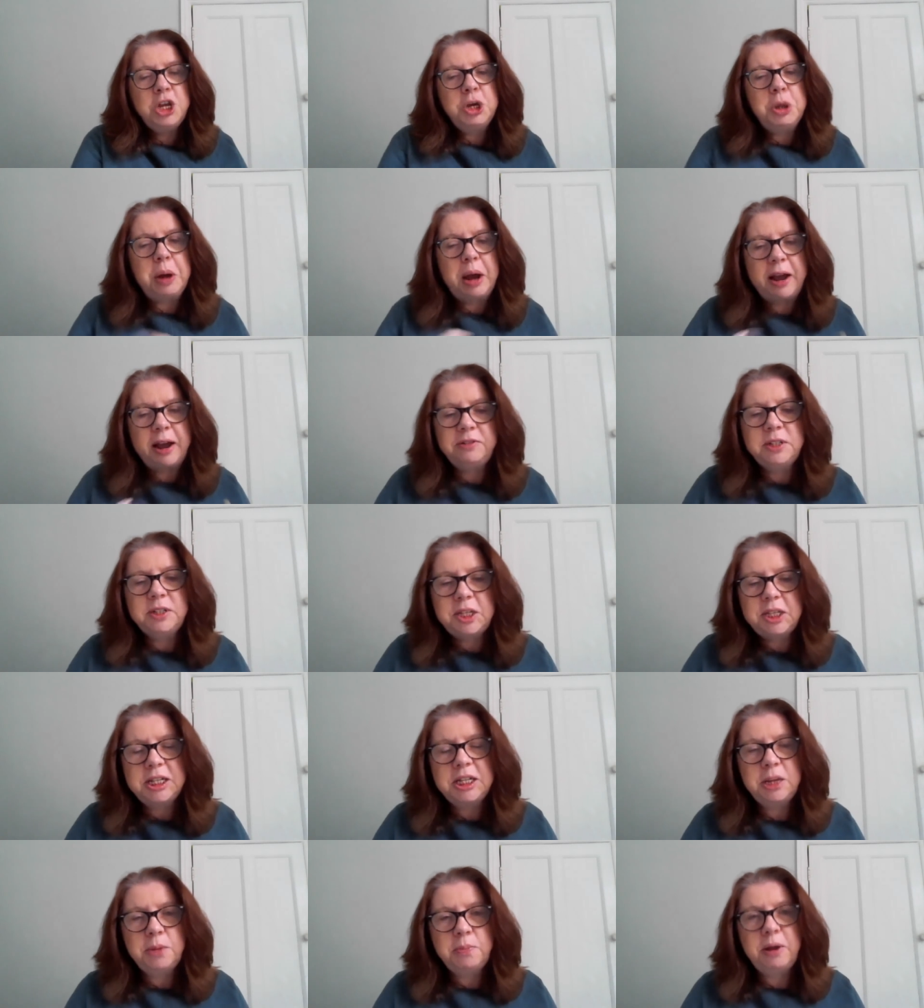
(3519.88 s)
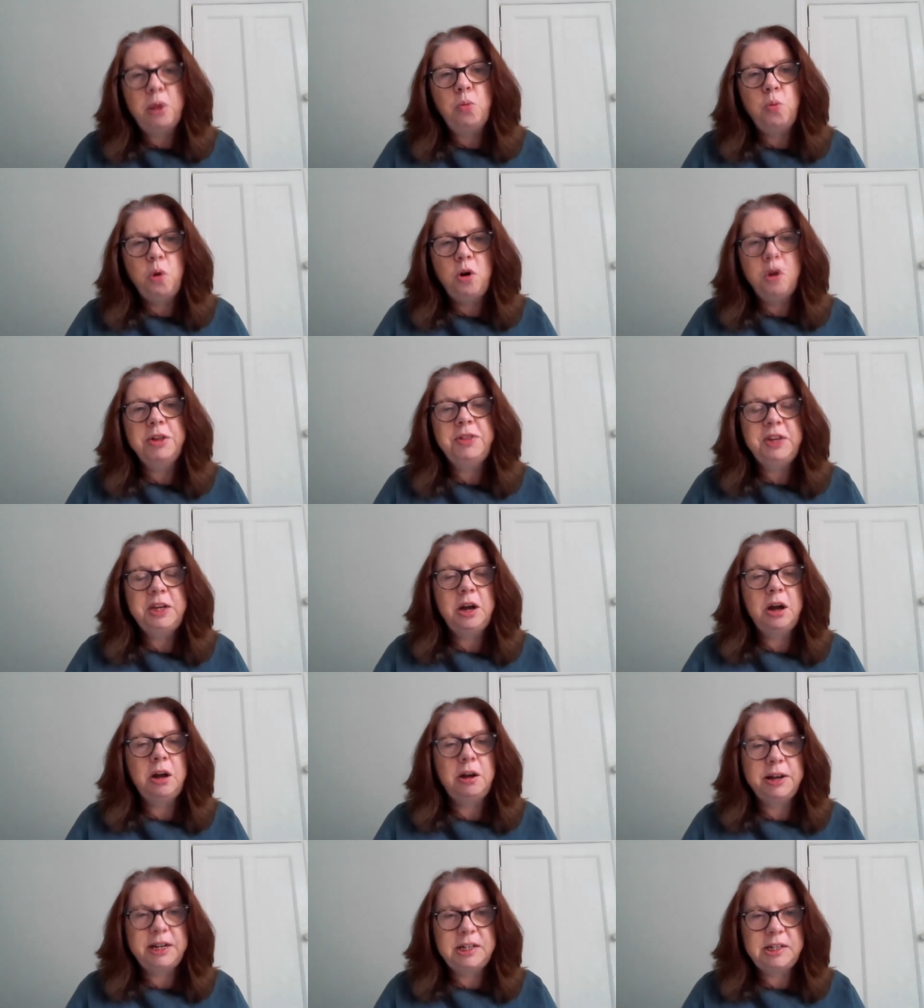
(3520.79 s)
You have to think about what are the
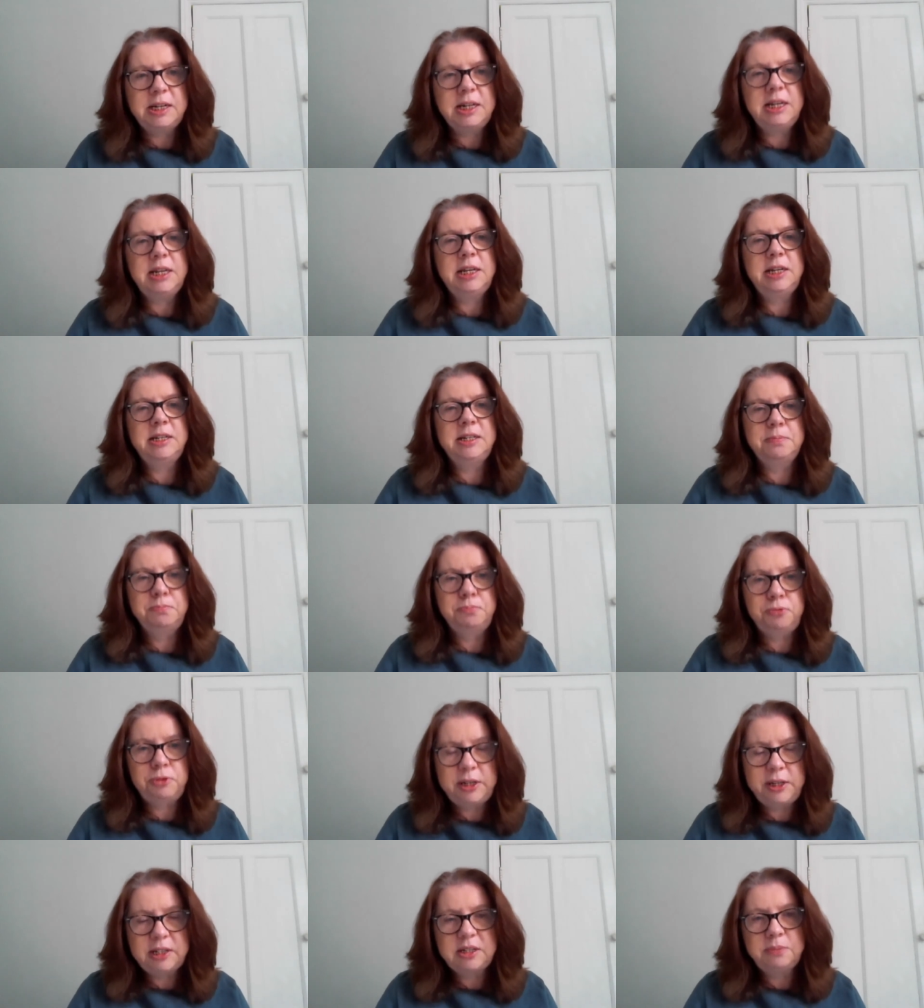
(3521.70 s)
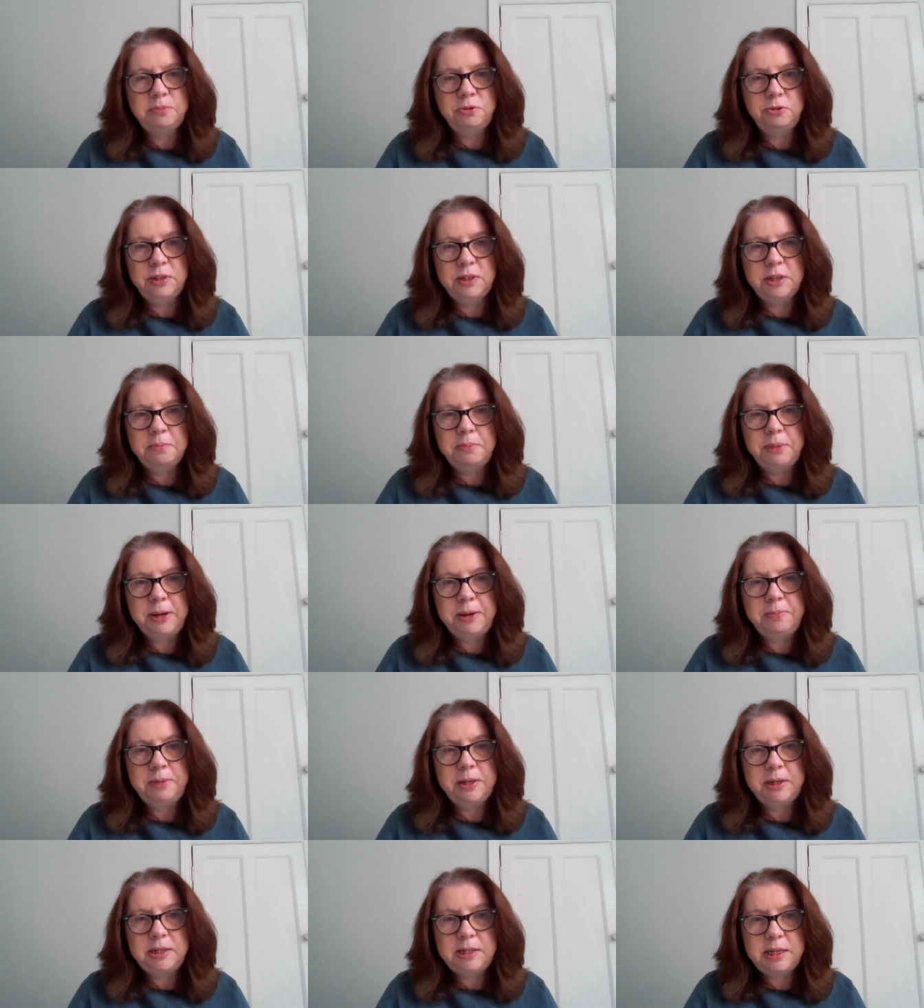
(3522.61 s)
ideas and principles that
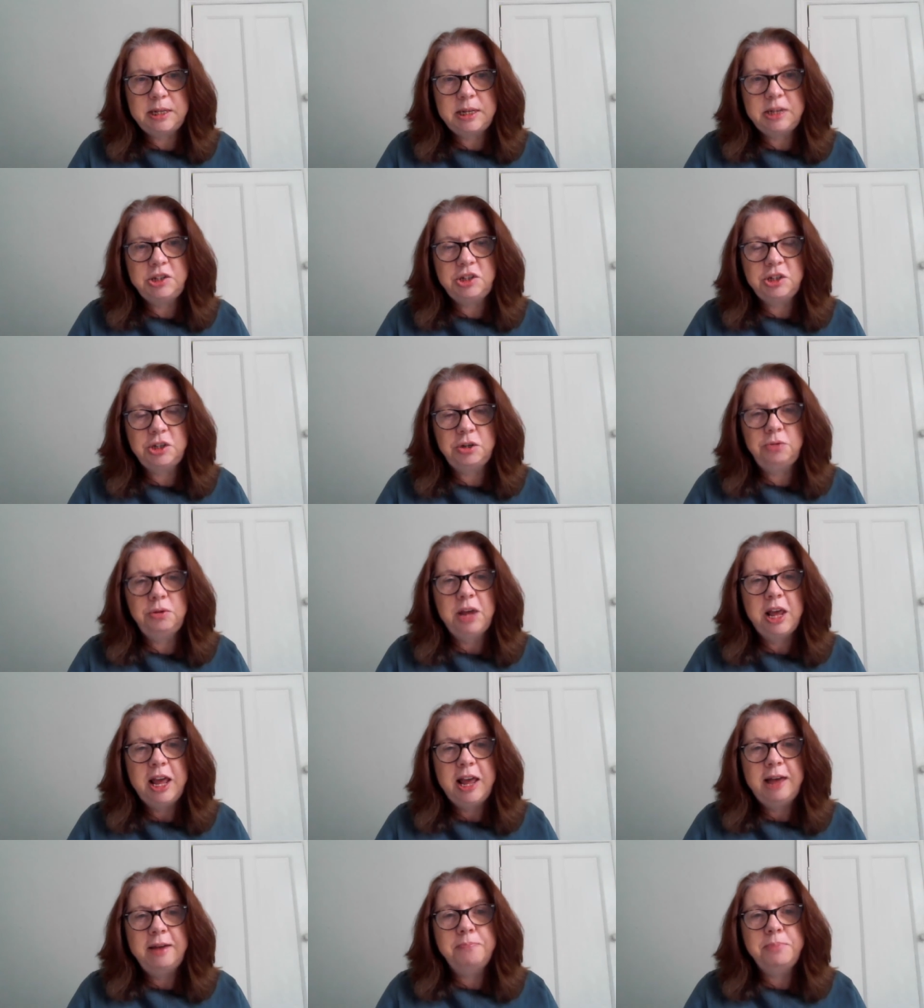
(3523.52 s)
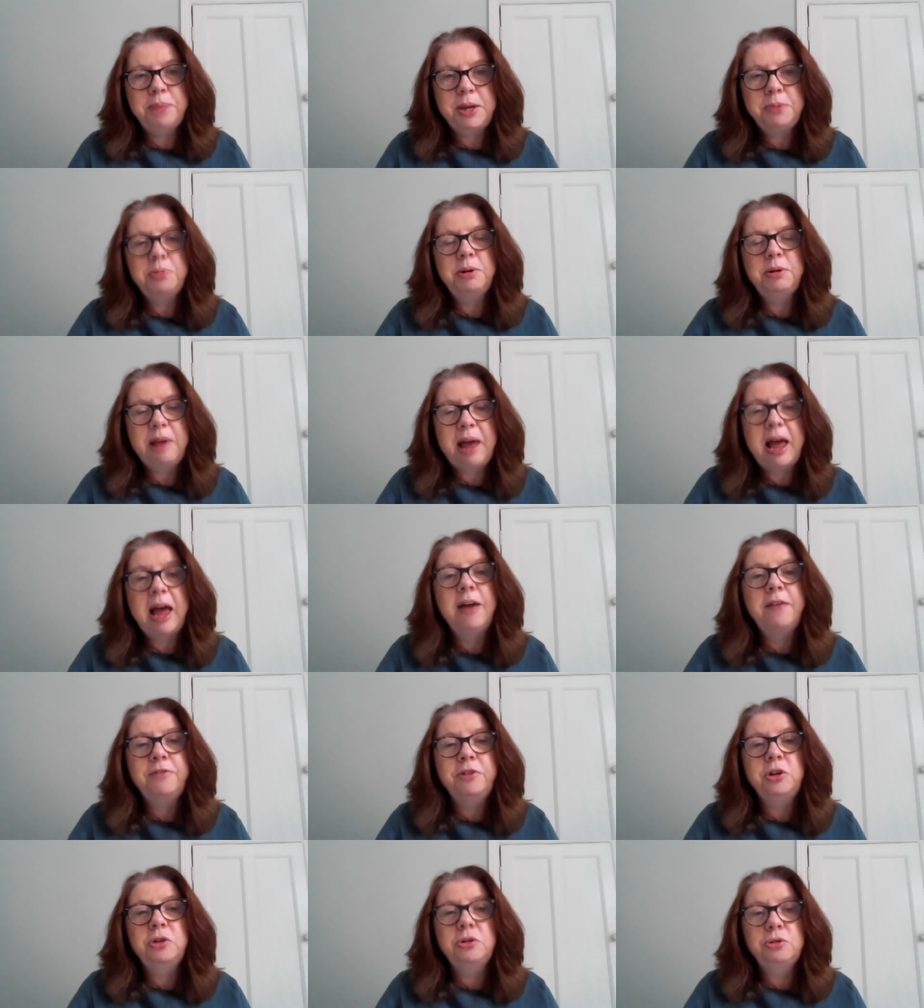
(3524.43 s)
people adhere to, and people who
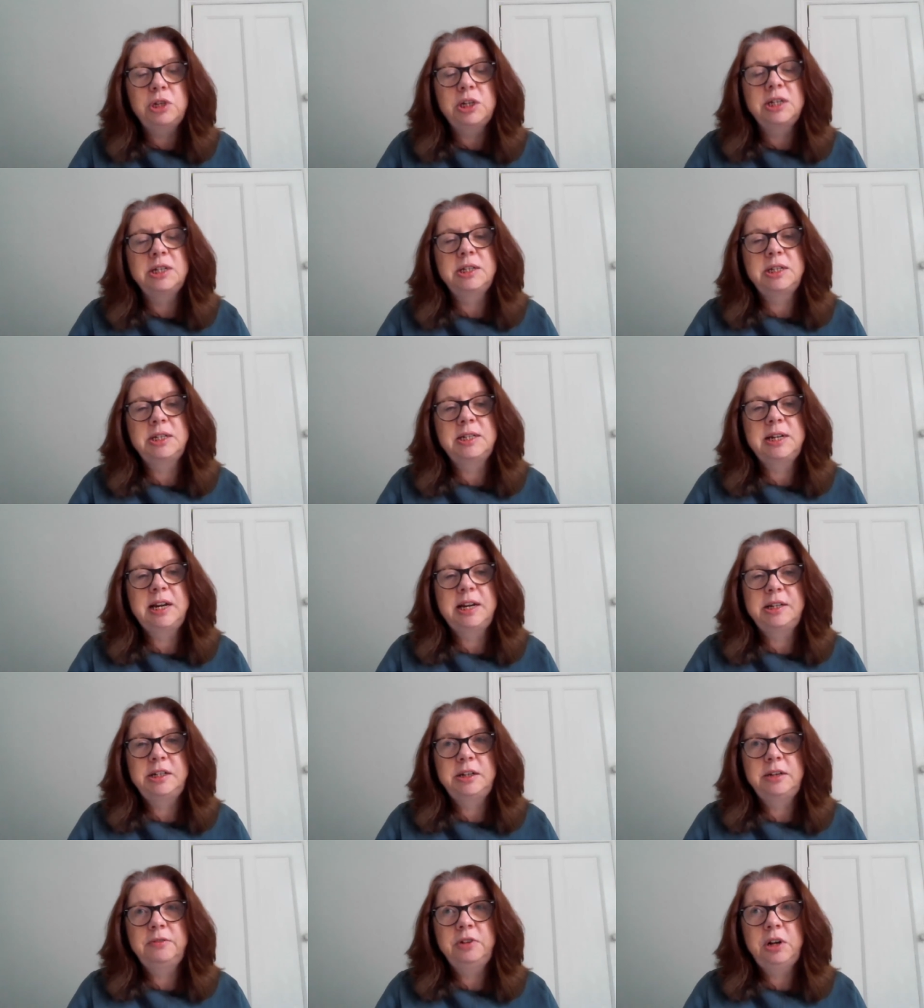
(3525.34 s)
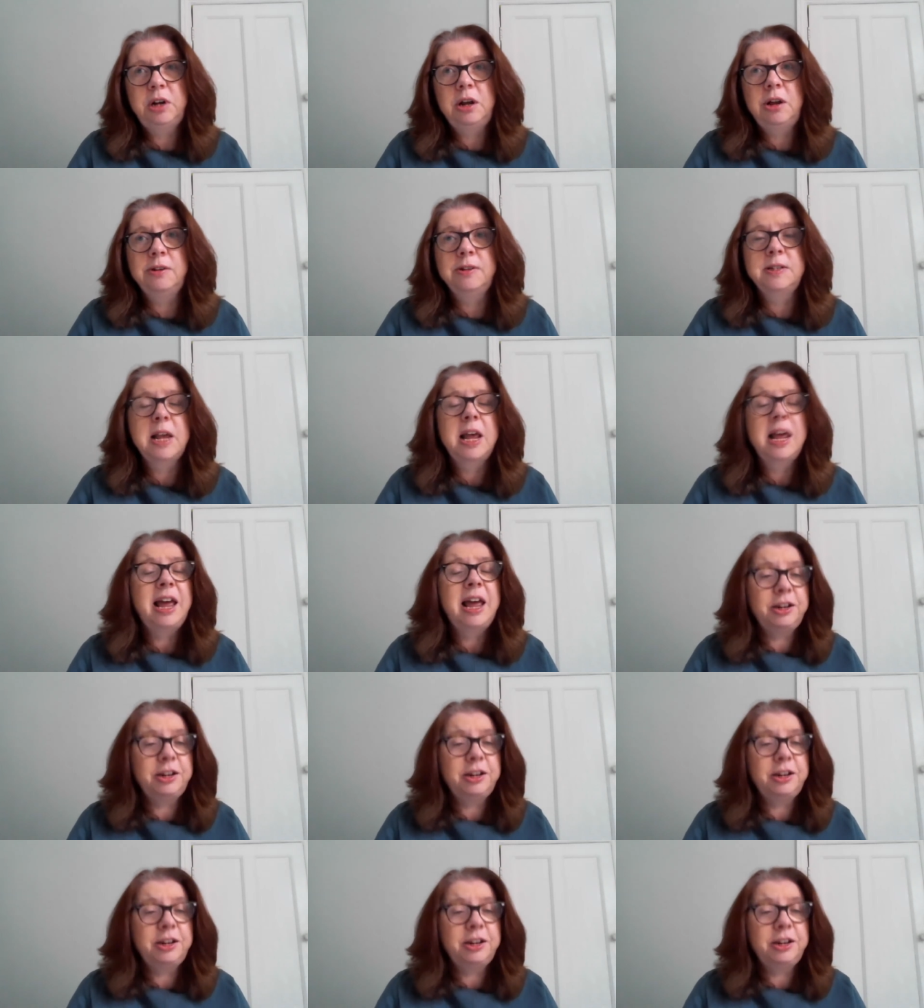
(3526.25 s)
have a good understanding of class.